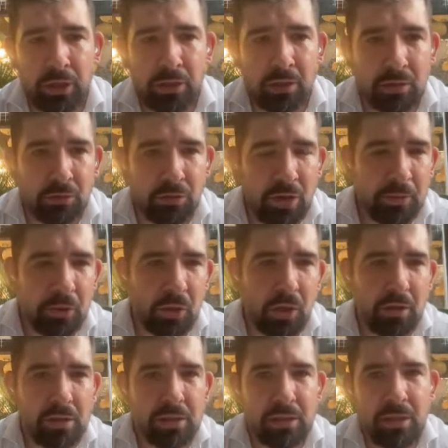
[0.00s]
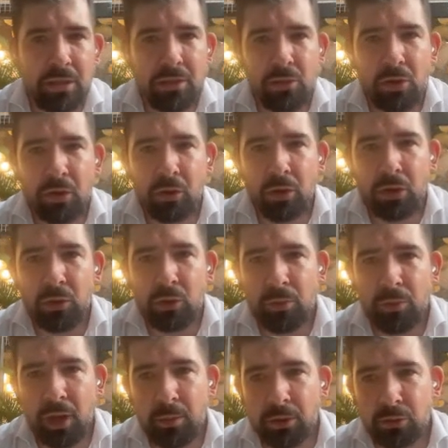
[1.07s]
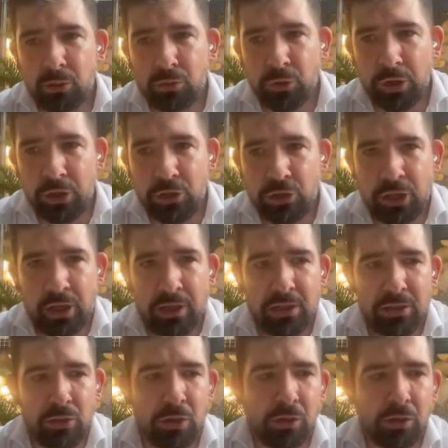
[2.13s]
to trade cryptocurrencies, you are going to be able to trade shares,